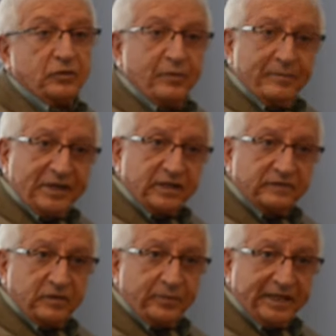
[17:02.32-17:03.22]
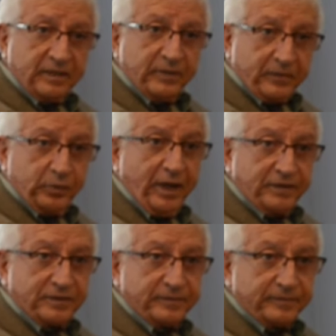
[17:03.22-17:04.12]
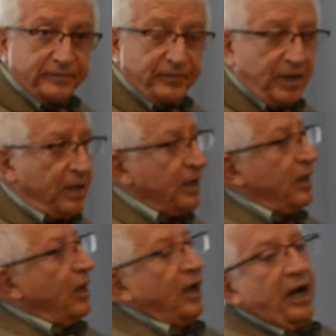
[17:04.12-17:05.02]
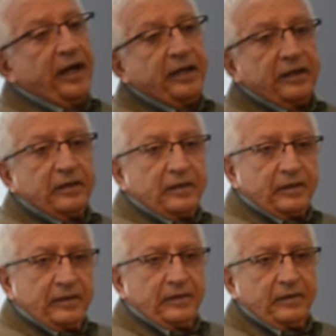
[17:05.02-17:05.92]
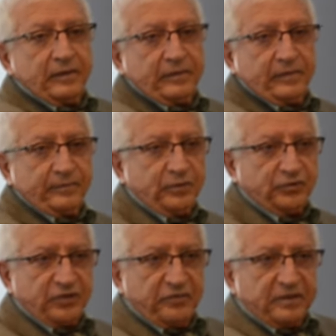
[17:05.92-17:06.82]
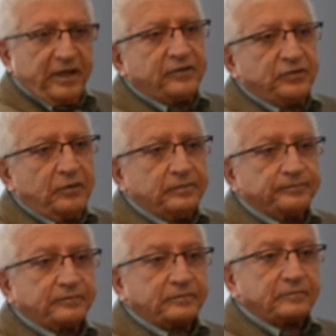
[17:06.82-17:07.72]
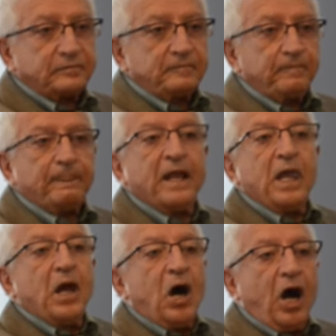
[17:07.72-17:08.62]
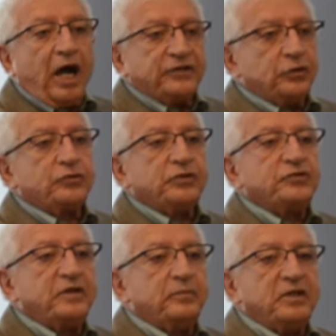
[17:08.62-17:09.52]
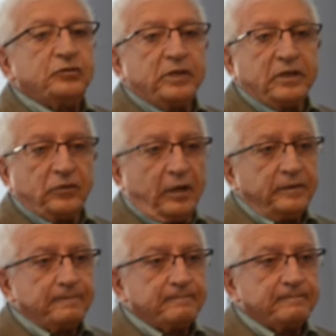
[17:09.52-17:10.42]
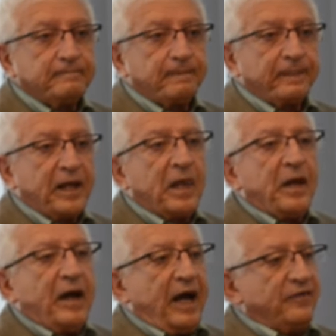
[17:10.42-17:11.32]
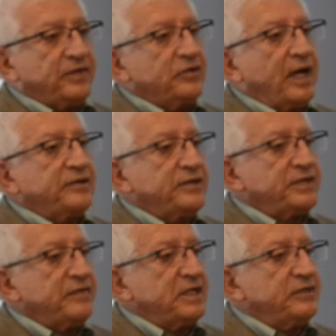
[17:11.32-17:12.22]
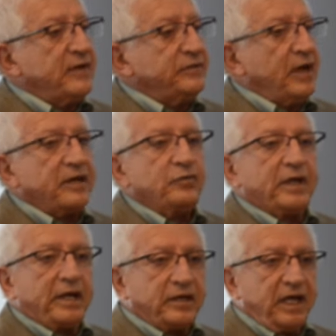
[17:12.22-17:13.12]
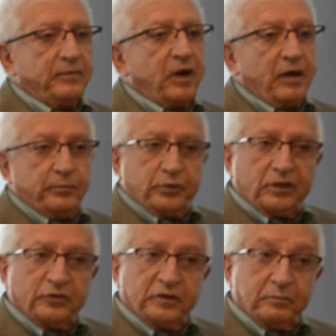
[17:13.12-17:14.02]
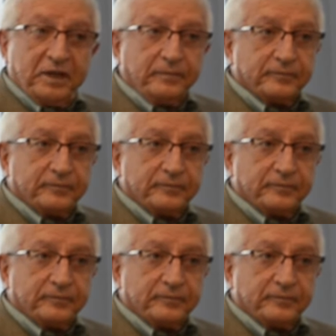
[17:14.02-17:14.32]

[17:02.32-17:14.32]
So how much of them paid a big price? I preserve it like so. I took this with me to Iran. After 1979, when I came, I brought it with me.